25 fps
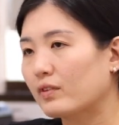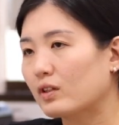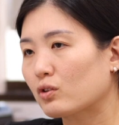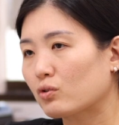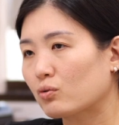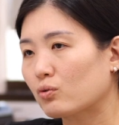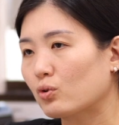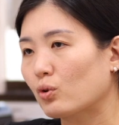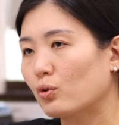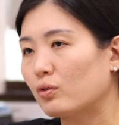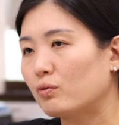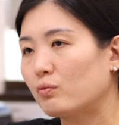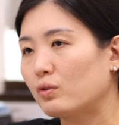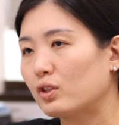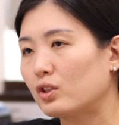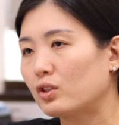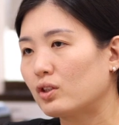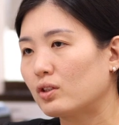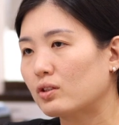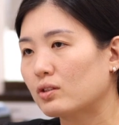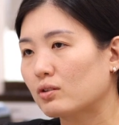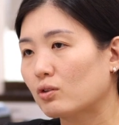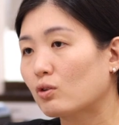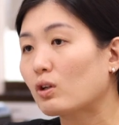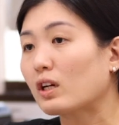stone which
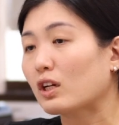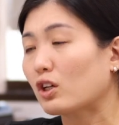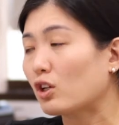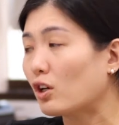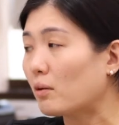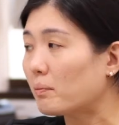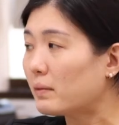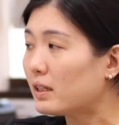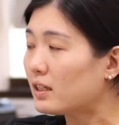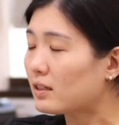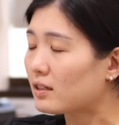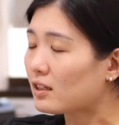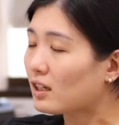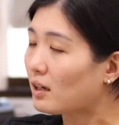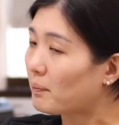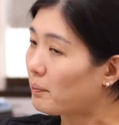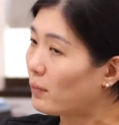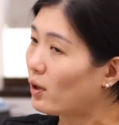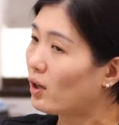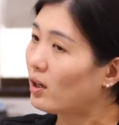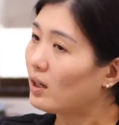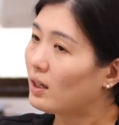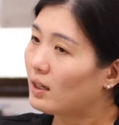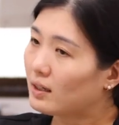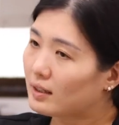is quite common in
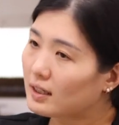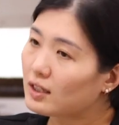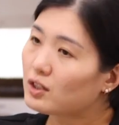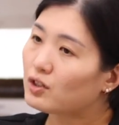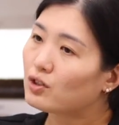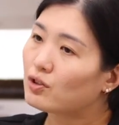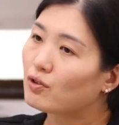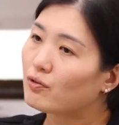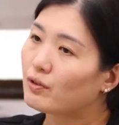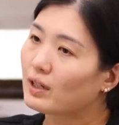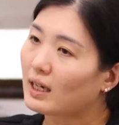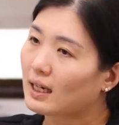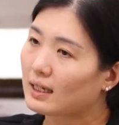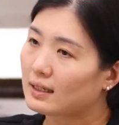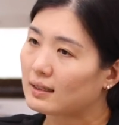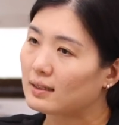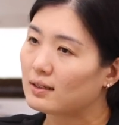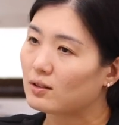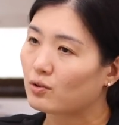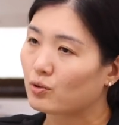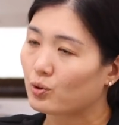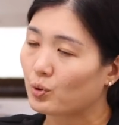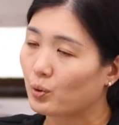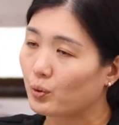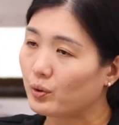Singapore. That's uric
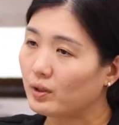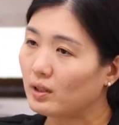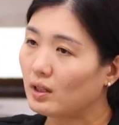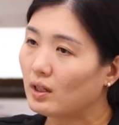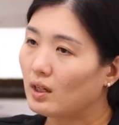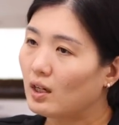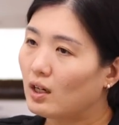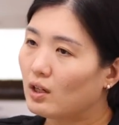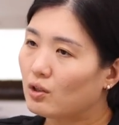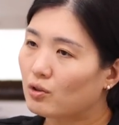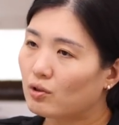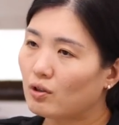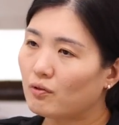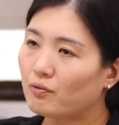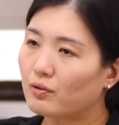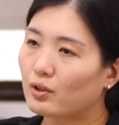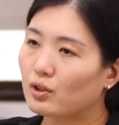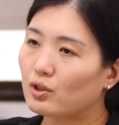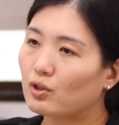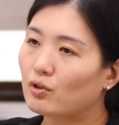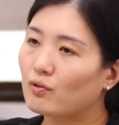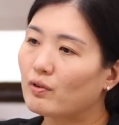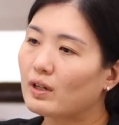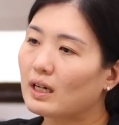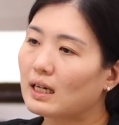acid stone. So for
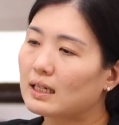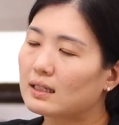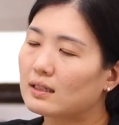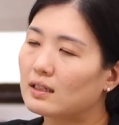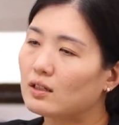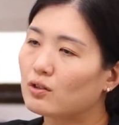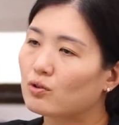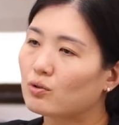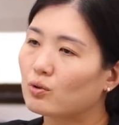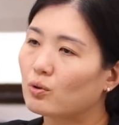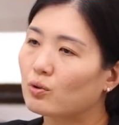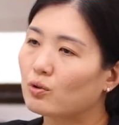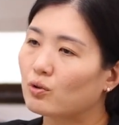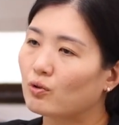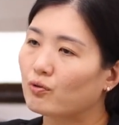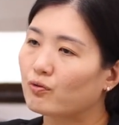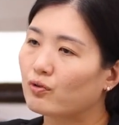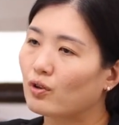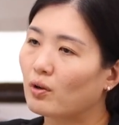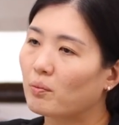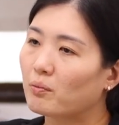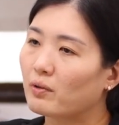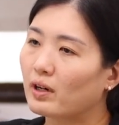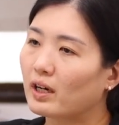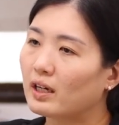uric acid stone to
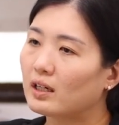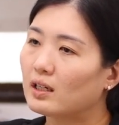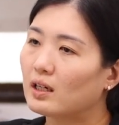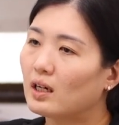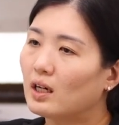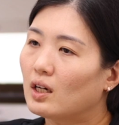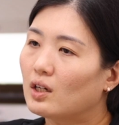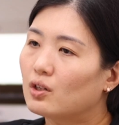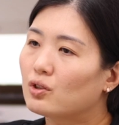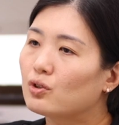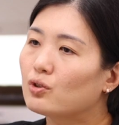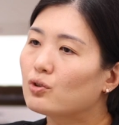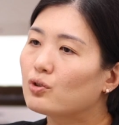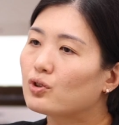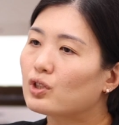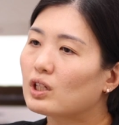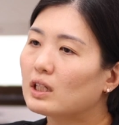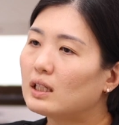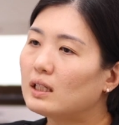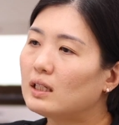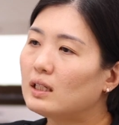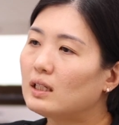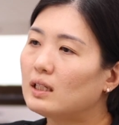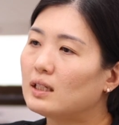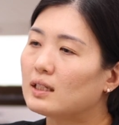form, right,
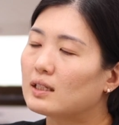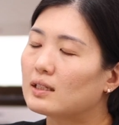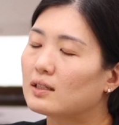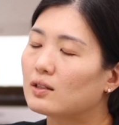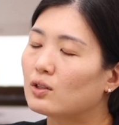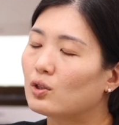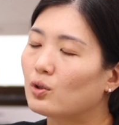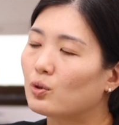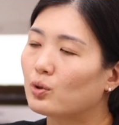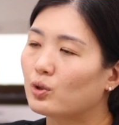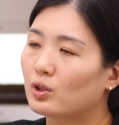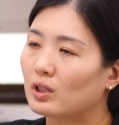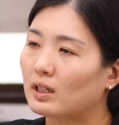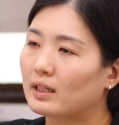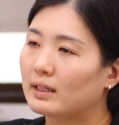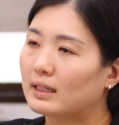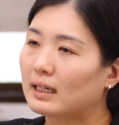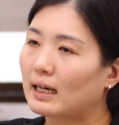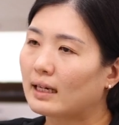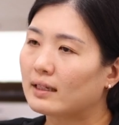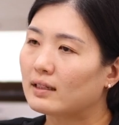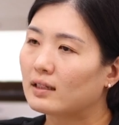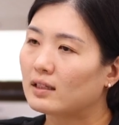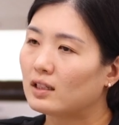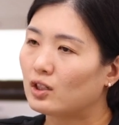usually it's due to a
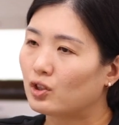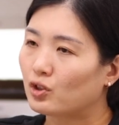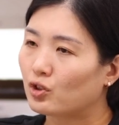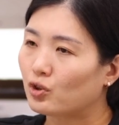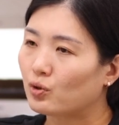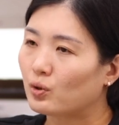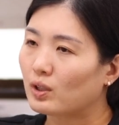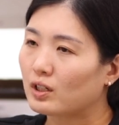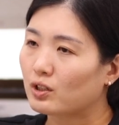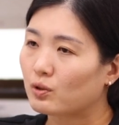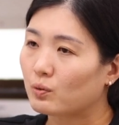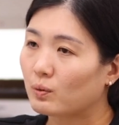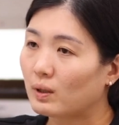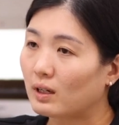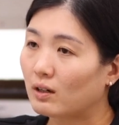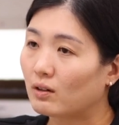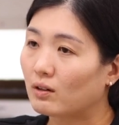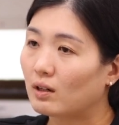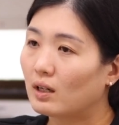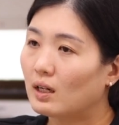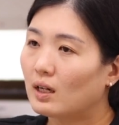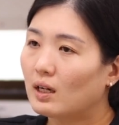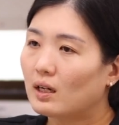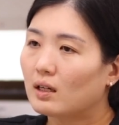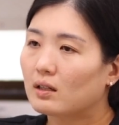diet issue as
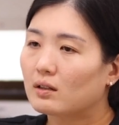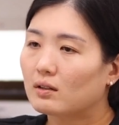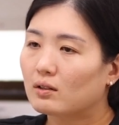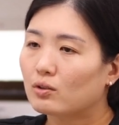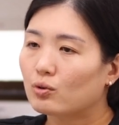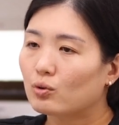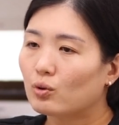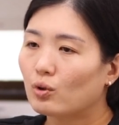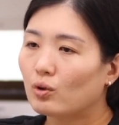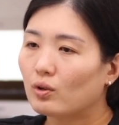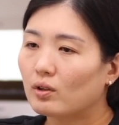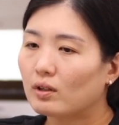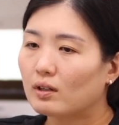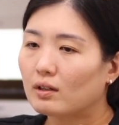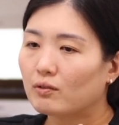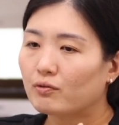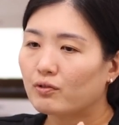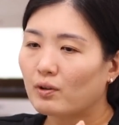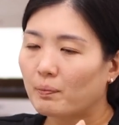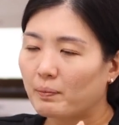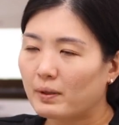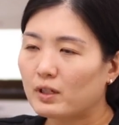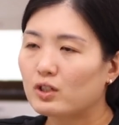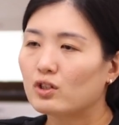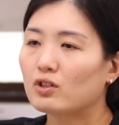well. So
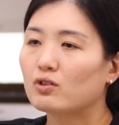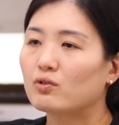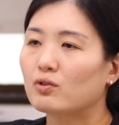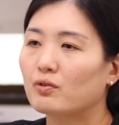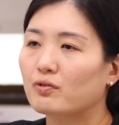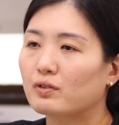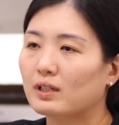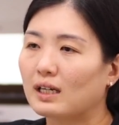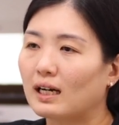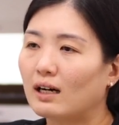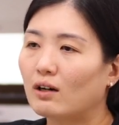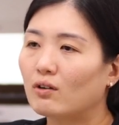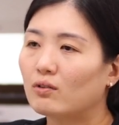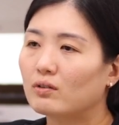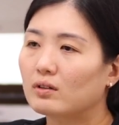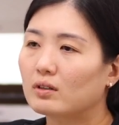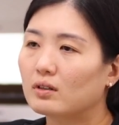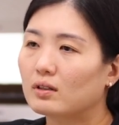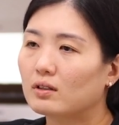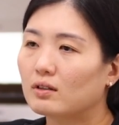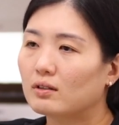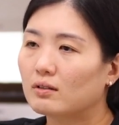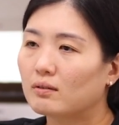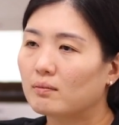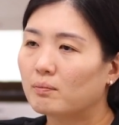for patients with gout,
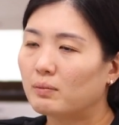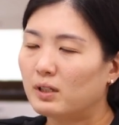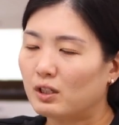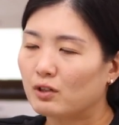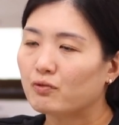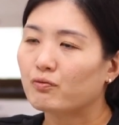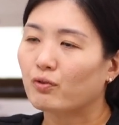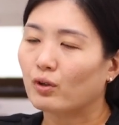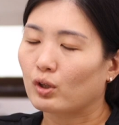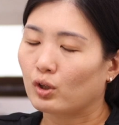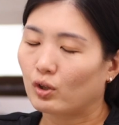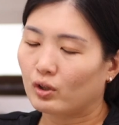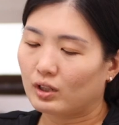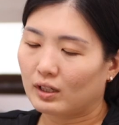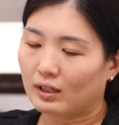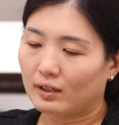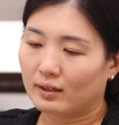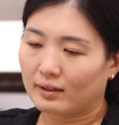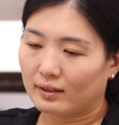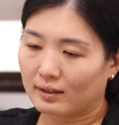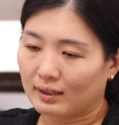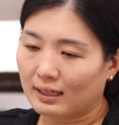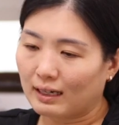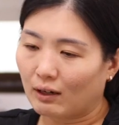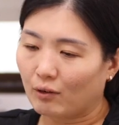please follow
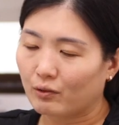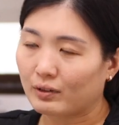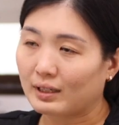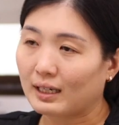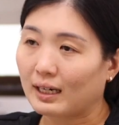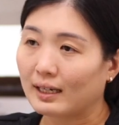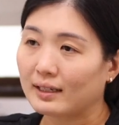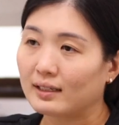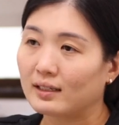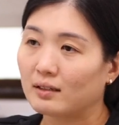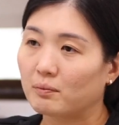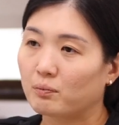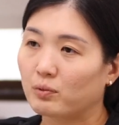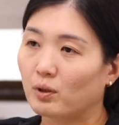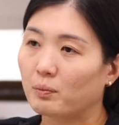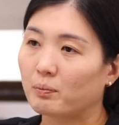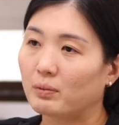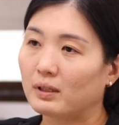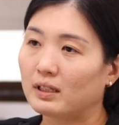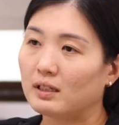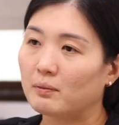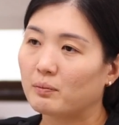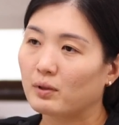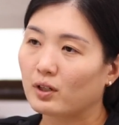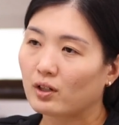the gout diet
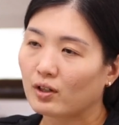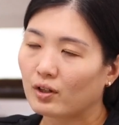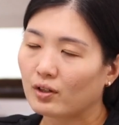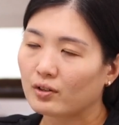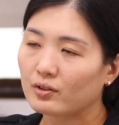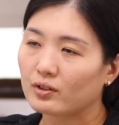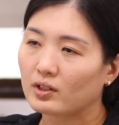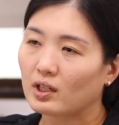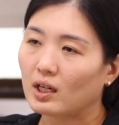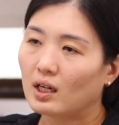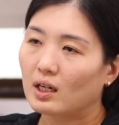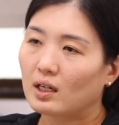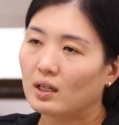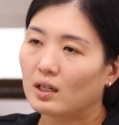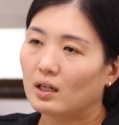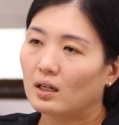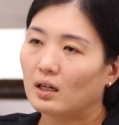properly, because